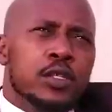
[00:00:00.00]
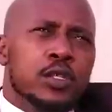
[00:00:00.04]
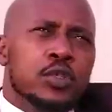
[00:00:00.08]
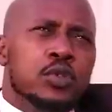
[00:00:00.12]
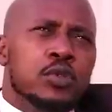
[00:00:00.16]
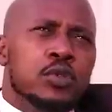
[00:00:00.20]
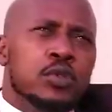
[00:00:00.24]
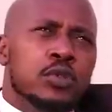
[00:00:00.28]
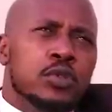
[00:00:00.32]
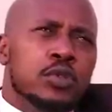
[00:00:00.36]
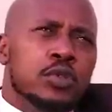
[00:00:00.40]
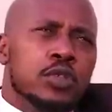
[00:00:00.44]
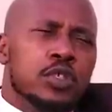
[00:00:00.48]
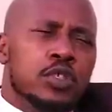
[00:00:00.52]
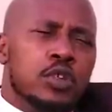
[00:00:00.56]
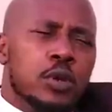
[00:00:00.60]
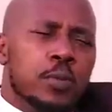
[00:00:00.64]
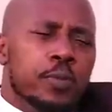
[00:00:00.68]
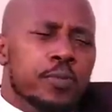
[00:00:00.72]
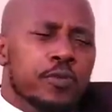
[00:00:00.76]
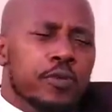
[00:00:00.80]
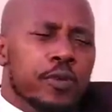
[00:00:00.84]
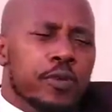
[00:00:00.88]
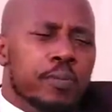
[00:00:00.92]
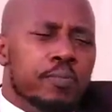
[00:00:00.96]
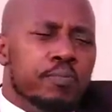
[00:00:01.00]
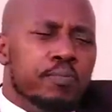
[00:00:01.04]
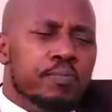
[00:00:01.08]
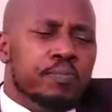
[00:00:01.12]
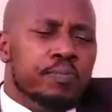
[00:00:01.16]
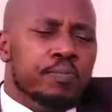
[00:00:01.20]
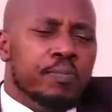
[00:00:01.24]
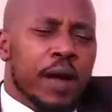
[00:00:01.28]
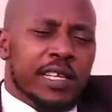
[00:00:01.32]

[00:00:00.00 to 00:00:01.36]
should you stop from